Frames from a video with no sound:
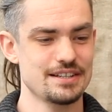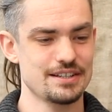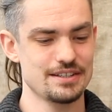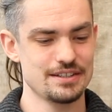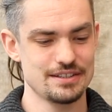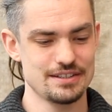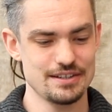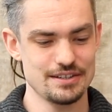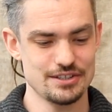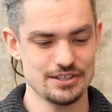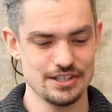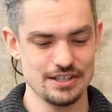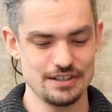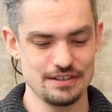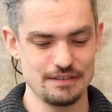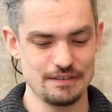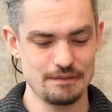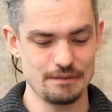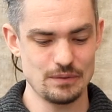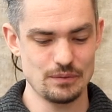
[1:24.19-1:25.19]

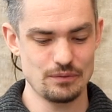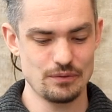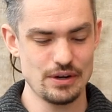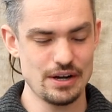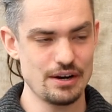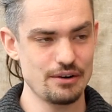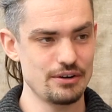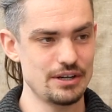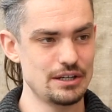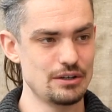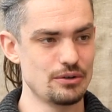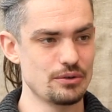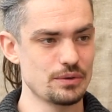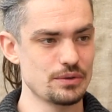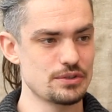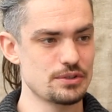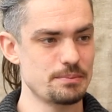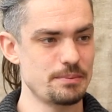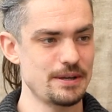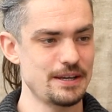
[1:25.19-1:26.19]
condition, very long
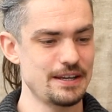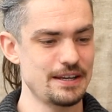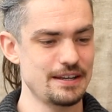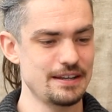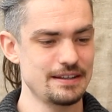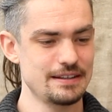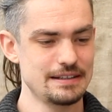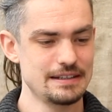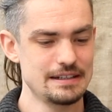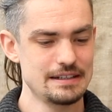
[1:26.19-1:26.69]
spear.